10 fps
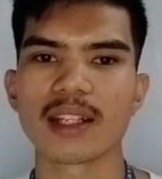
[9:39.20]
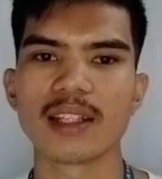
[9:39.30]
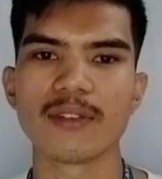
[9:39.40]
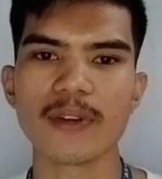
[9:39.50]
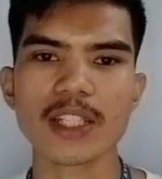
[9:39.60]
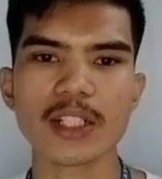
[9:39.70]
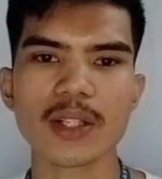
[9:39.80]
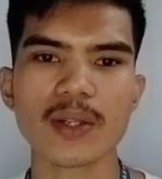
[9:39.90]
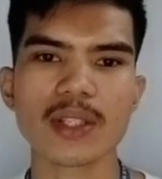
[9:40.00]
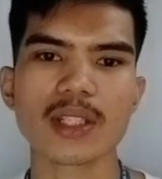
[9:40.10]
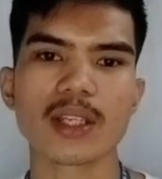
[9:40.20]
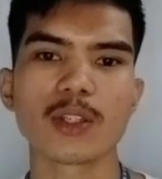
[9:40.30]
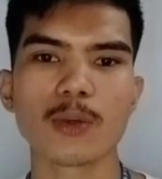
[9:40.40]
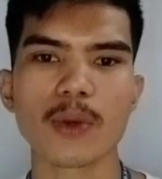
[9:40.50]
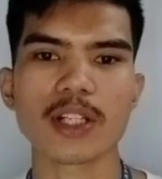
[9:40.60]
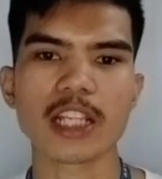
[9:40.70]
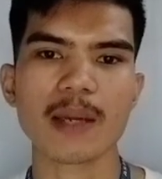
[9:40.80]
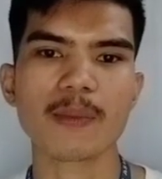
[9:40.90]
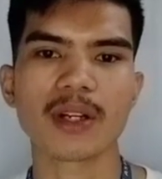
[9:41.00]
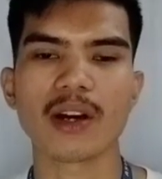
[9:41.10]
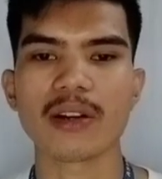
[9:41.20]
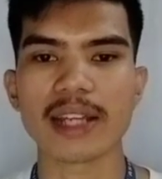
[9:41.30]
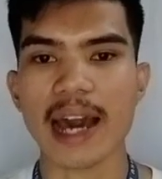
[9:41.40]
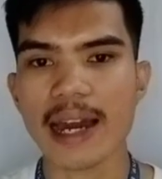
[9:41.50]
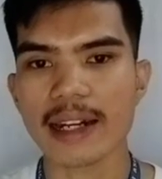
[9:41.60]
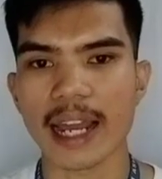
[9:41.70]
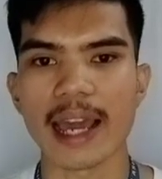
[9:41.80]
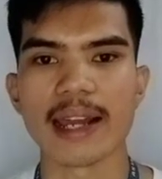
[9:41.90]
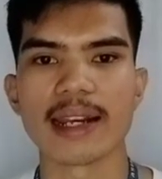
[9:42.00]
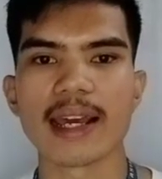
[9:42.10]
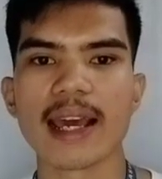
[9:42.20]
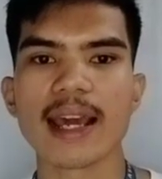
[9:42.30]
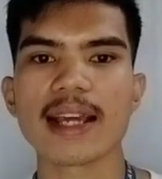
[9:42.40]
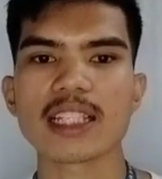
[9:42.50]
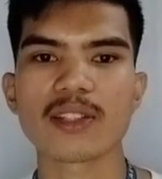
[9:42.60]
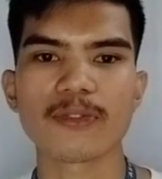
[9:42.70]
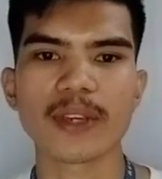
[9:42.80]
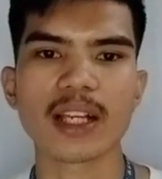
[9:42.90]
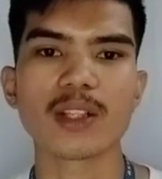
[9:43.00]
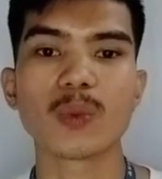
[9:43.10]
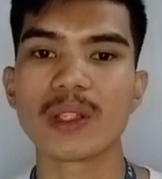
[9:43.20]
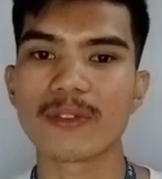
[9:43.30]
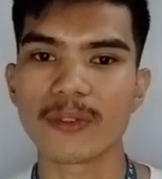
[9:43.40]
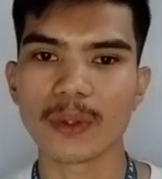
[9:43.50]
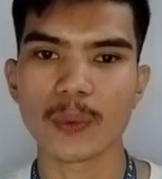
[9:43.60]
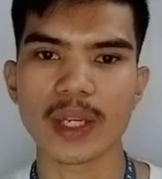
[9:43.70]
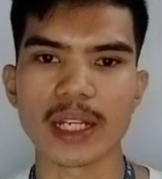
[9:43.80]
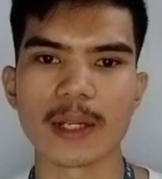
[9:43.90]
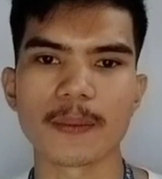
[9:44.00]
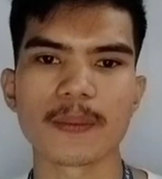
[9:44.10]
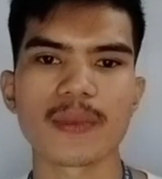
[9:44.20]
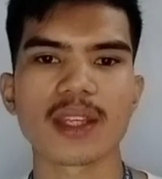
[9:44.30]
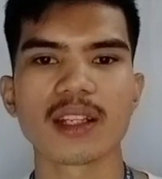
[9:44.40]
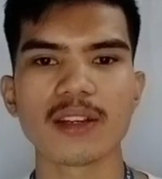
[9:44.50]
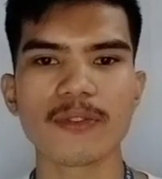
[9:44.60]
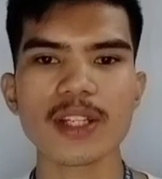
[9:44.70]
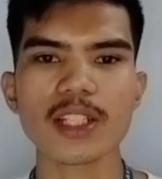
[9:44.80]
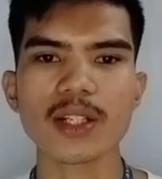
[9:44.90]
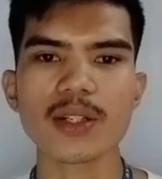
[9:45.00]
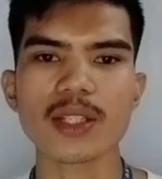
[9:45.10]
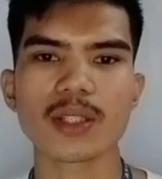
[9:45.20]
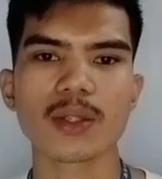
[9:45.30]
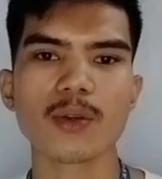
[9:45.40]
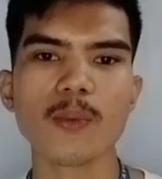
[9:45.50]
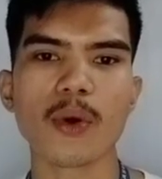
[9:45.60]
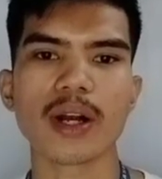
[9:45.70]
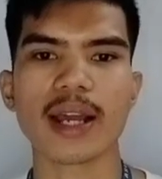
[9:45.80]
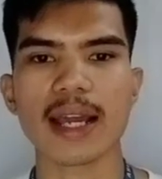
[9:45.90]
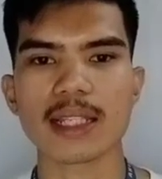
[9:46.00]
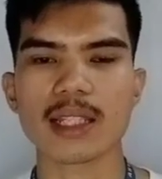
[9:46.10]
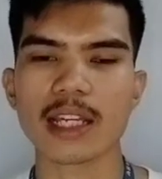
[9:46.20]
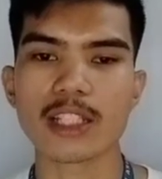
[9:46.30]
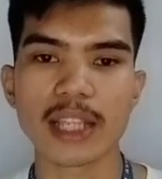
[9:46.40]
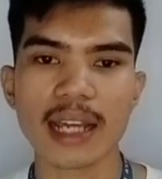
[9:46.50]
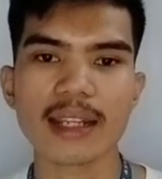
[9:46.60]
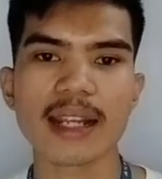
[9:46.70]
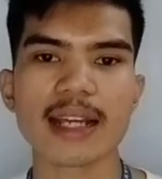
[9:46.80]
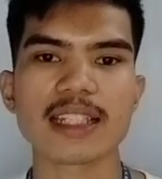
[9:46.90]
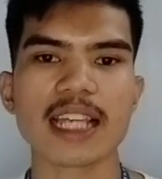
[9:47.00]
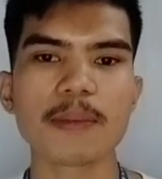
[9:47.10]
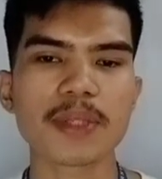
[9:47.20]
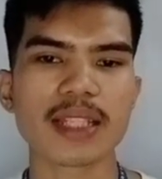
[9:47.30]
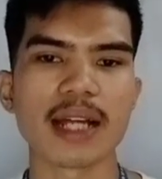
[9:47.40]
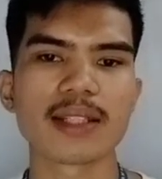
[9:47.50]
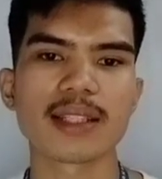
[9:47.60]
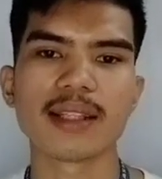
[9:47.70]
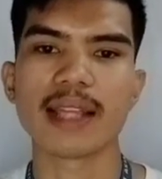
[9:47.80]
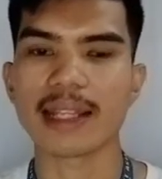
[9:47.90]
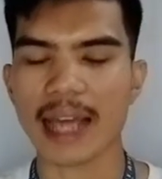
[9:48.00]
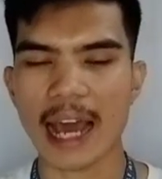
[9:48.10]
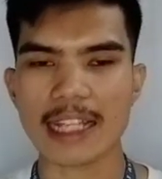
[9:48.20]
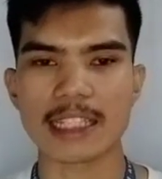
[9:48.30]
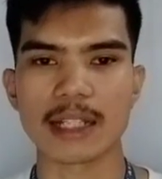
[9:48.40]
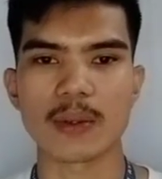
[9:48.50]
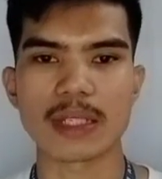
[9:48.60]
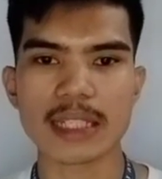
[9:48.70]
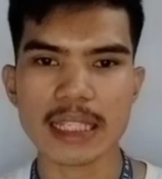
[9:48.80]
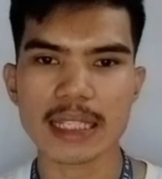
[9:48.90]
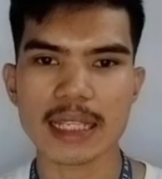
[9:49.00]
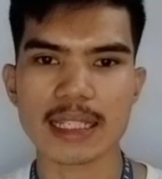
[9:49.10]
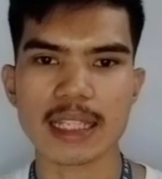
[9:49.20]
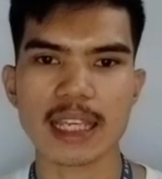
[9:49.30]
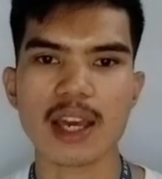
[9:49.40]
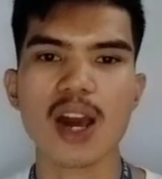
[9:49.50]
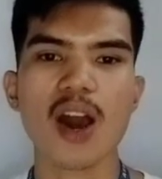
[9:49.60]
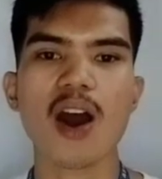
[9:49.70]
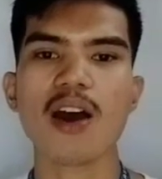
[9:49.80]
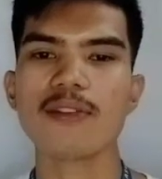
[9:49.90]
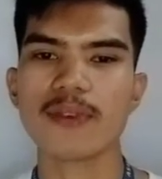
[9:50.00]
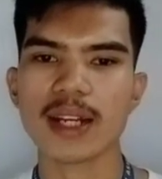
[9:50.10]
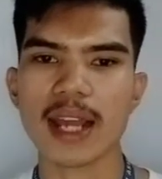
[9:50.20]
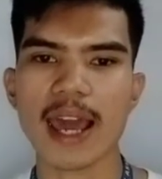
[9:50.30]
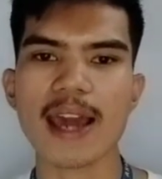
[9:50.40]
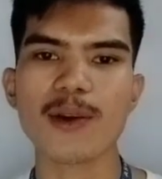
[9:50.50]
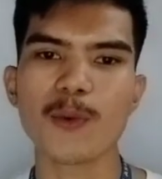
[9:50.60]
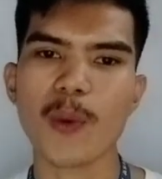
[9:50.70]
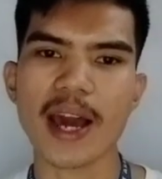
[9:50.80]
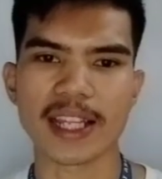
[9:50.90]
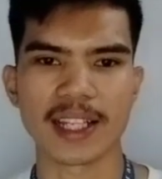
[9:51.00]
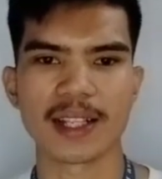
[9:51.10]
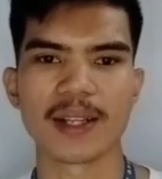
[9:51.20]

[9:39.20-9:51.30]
the vitreous humor chamber, on the other hand, is filled with fluid. The vitreous humor is a jelly-like substance that has the consistency of an egg white,